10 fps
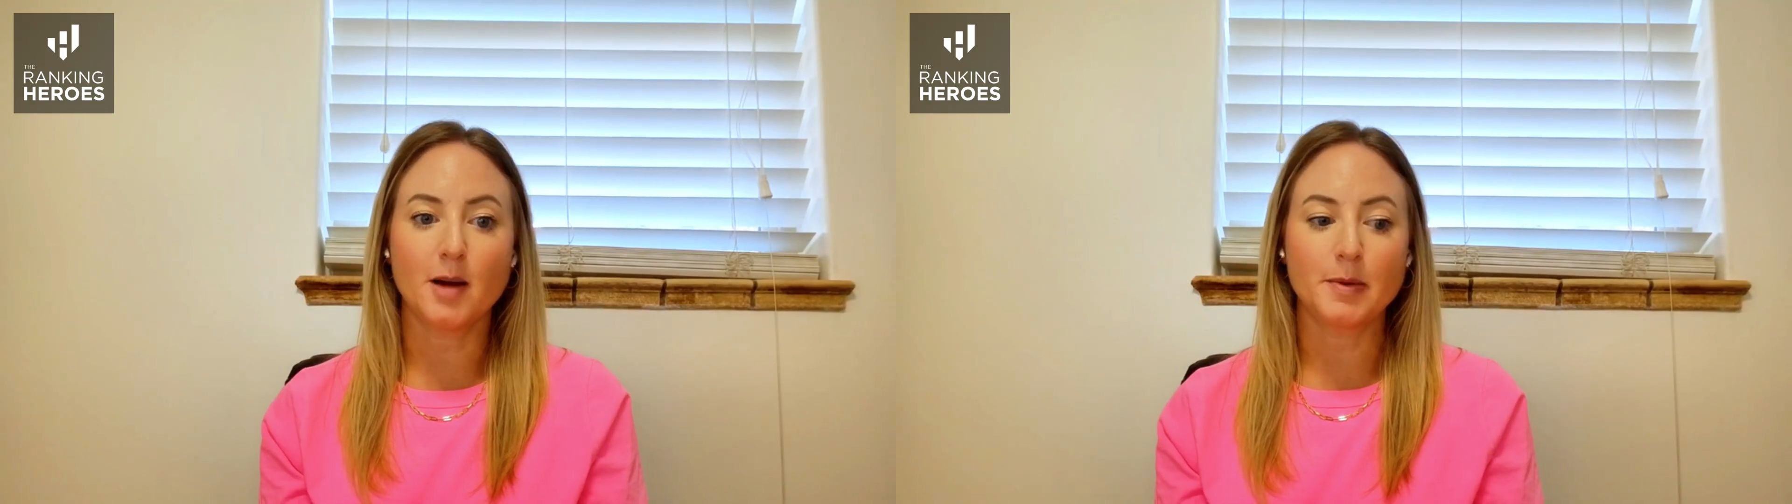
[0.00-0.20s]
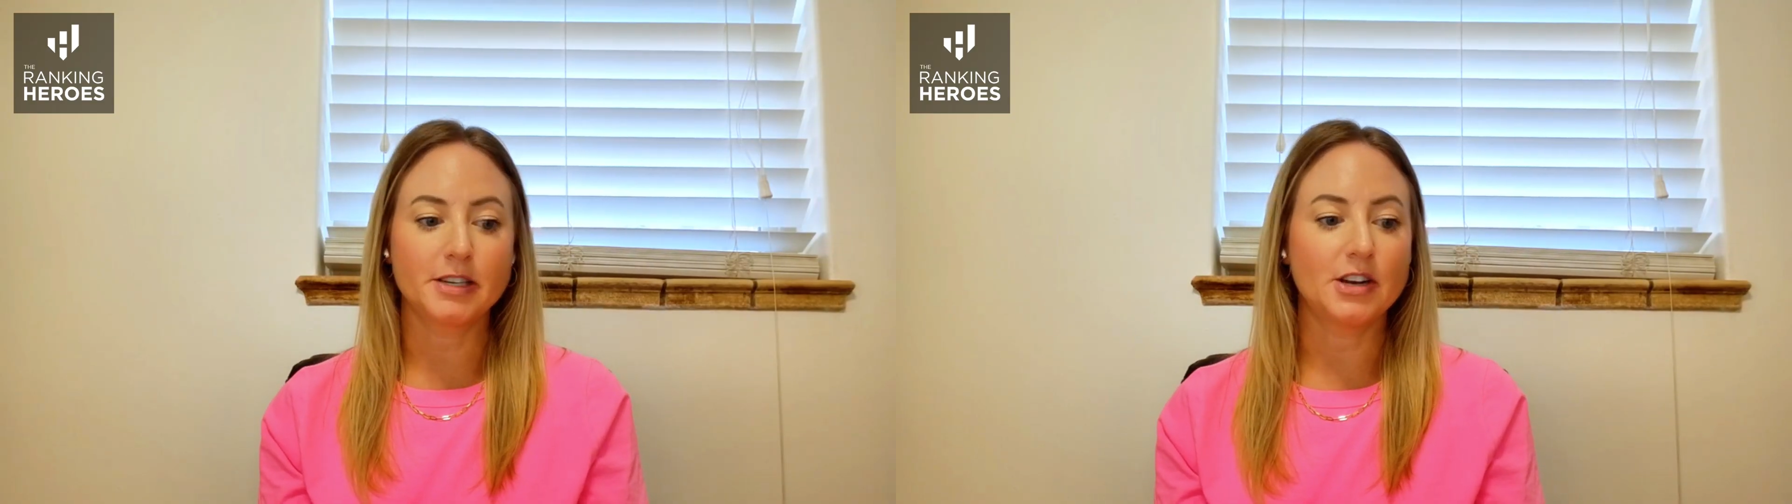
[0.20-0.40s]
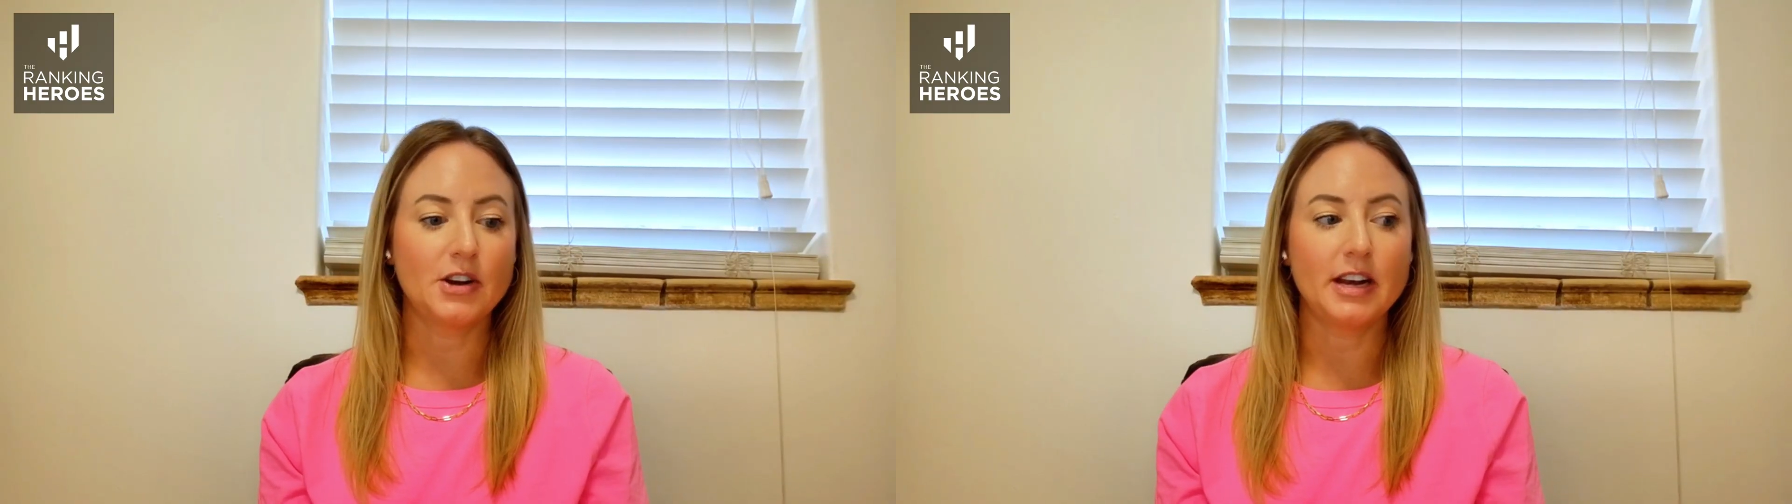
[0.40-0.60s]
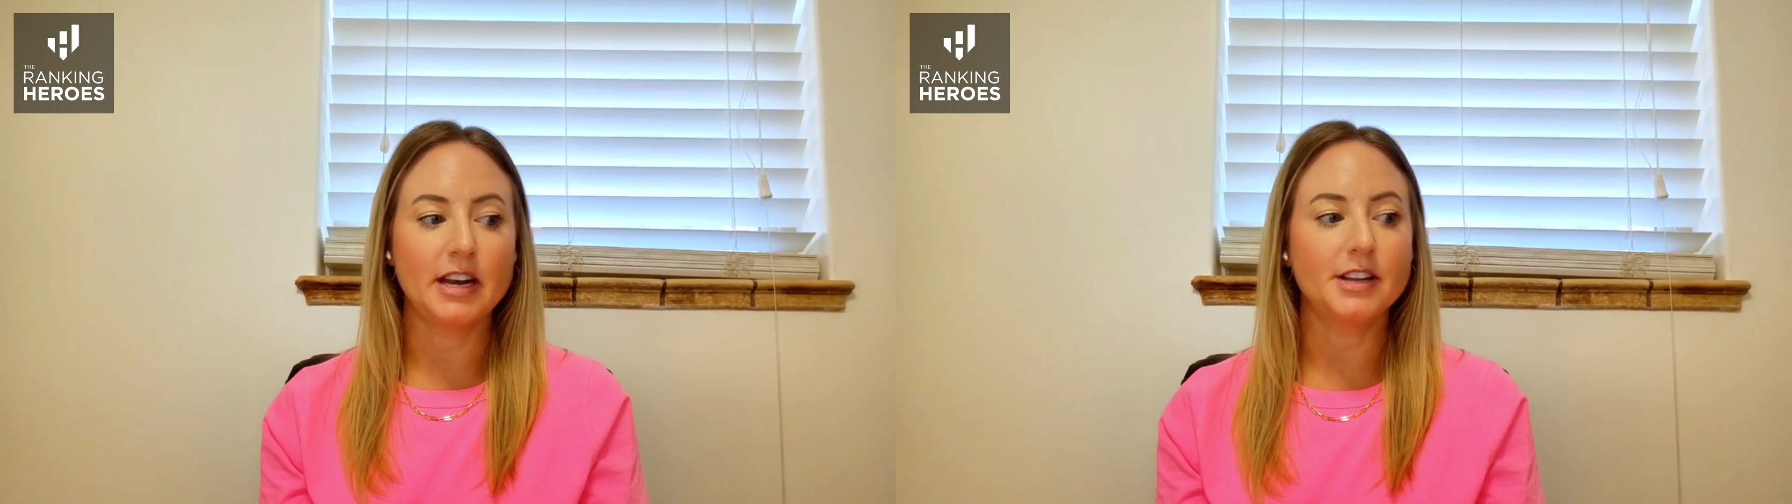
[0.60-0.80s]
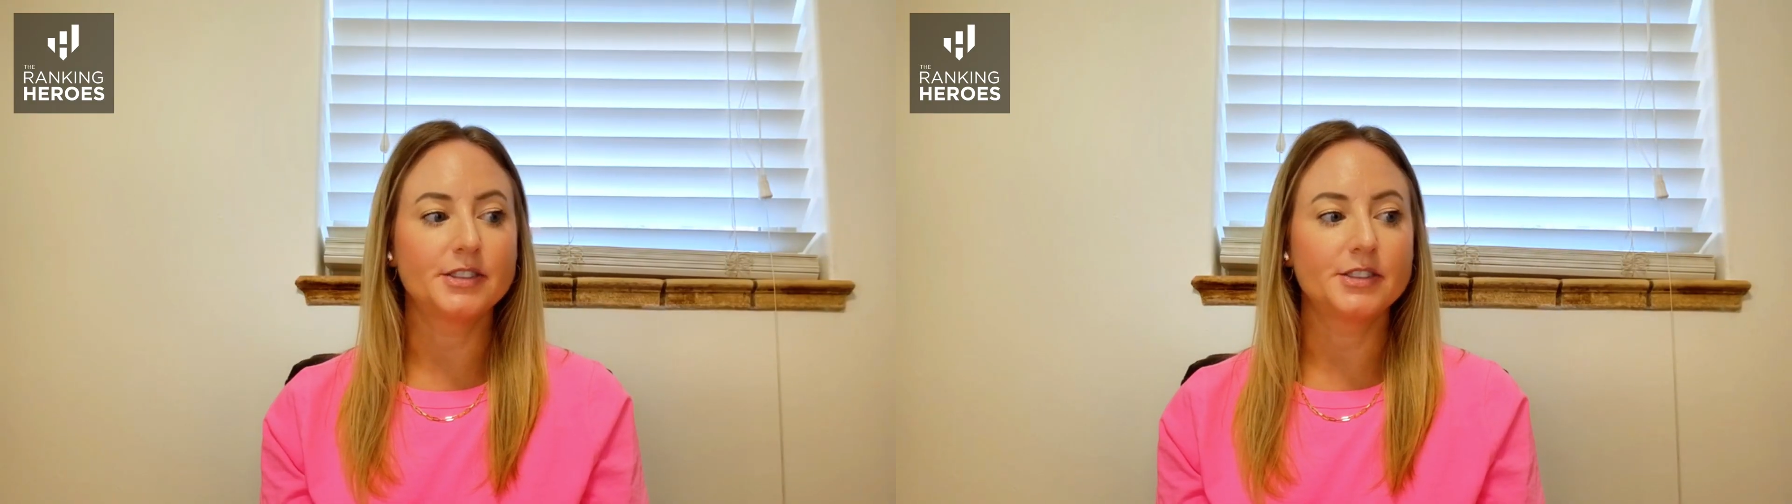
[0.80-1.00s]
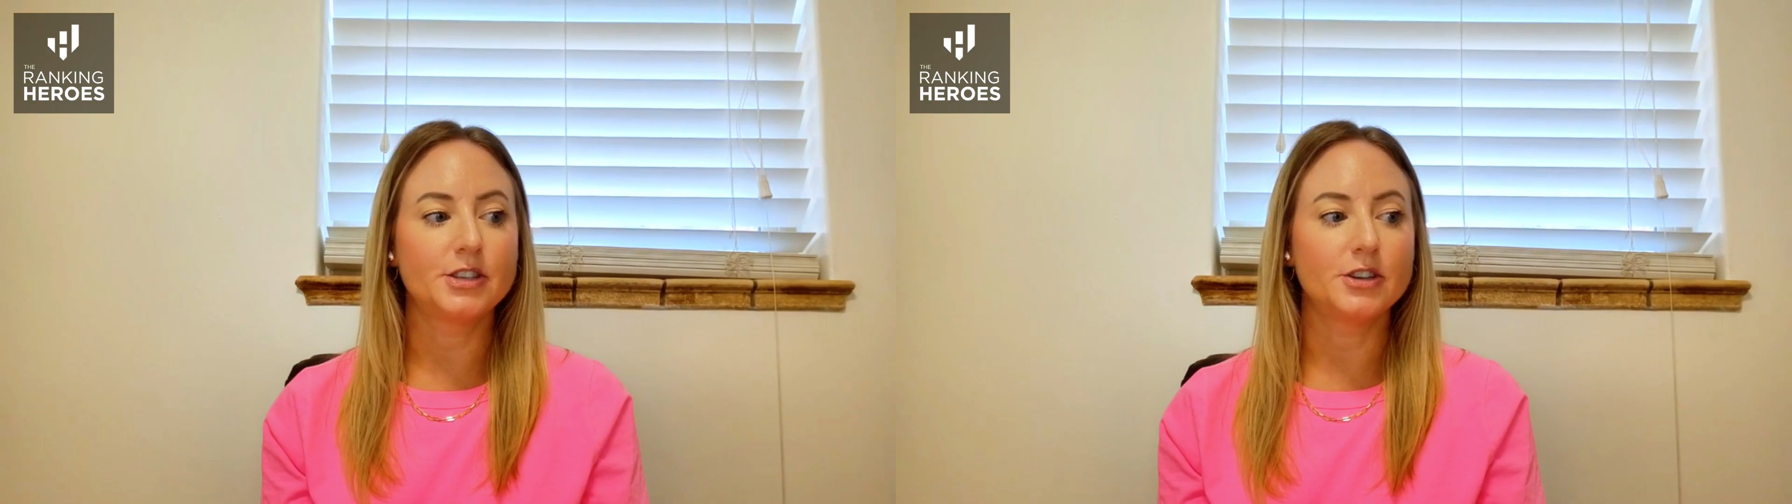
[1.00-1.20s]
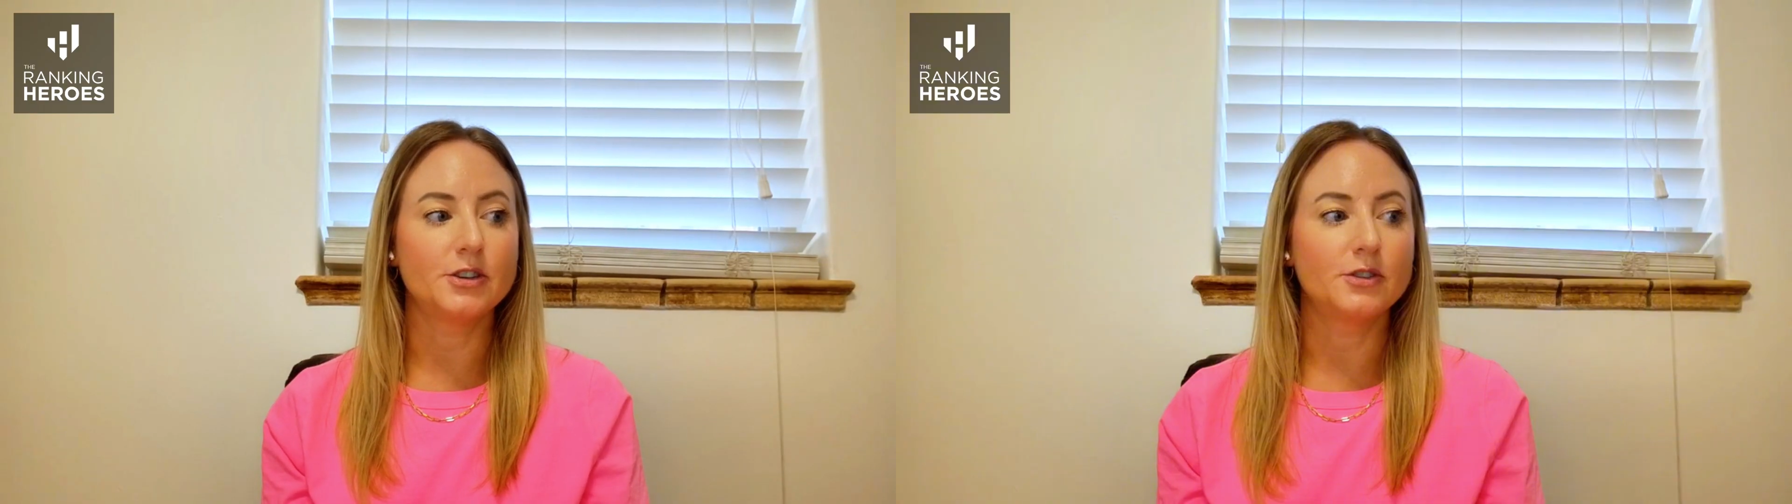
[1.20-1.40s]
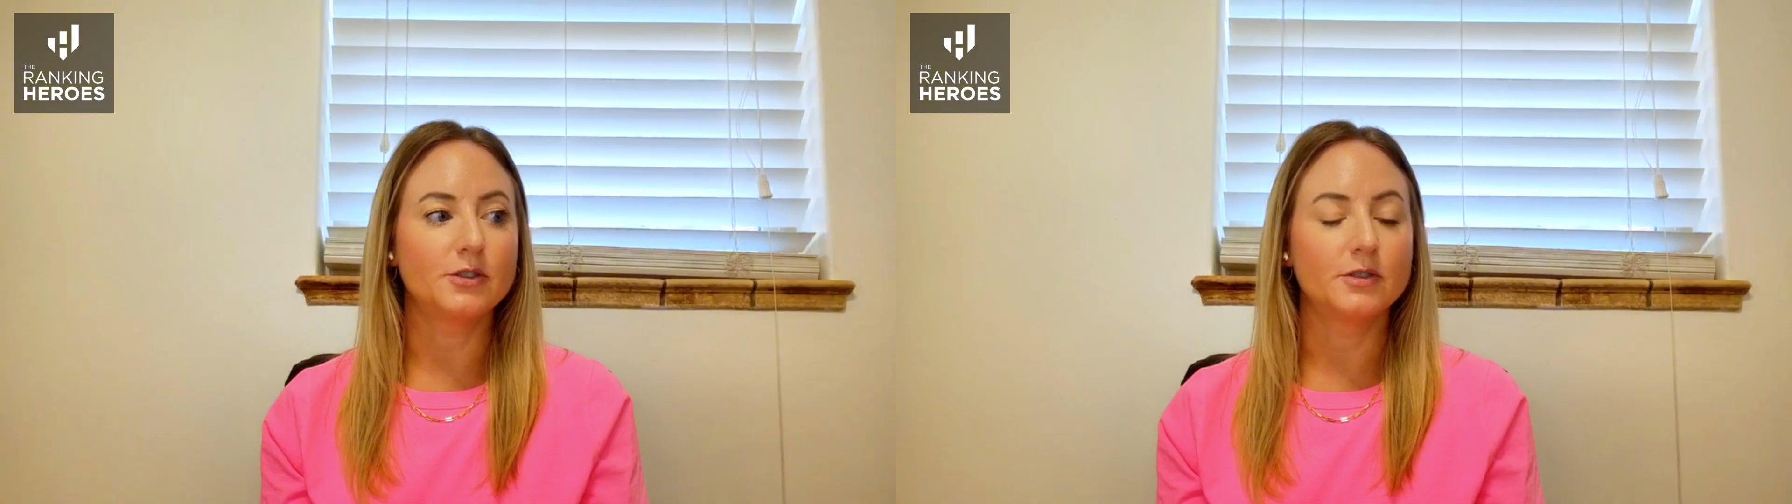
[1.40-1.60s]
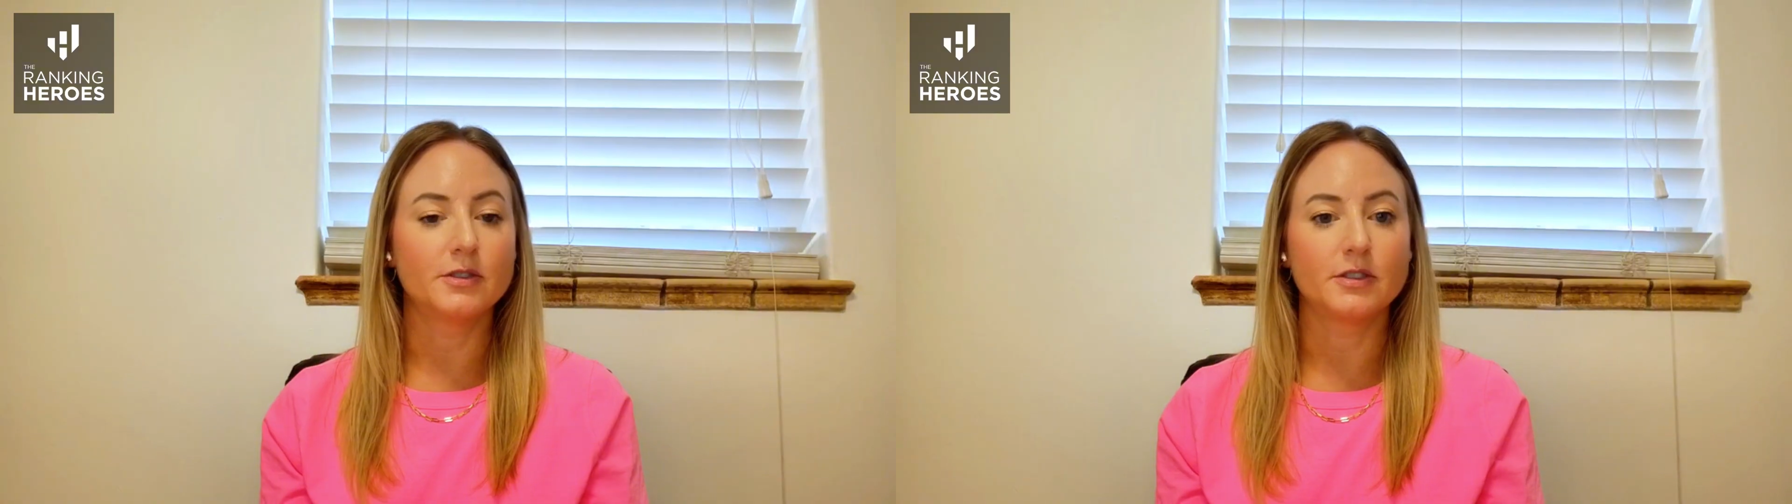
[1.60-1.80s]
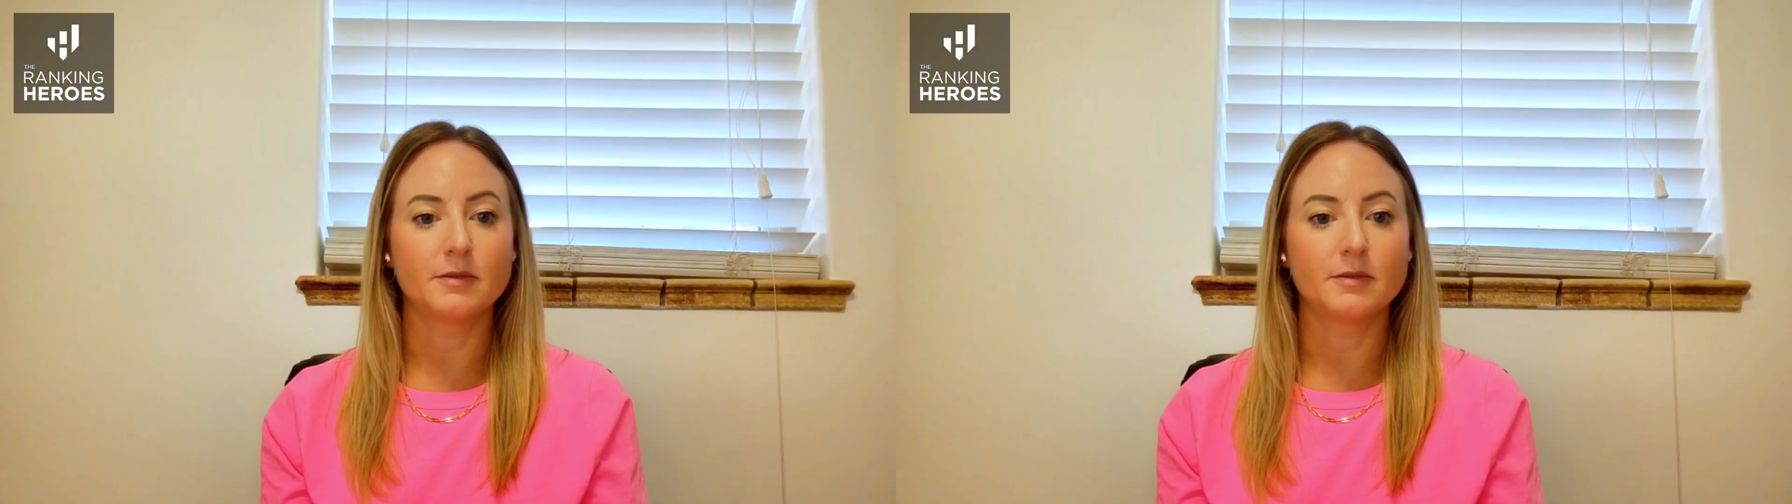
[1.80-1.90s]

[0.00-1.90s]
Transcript: opportunities to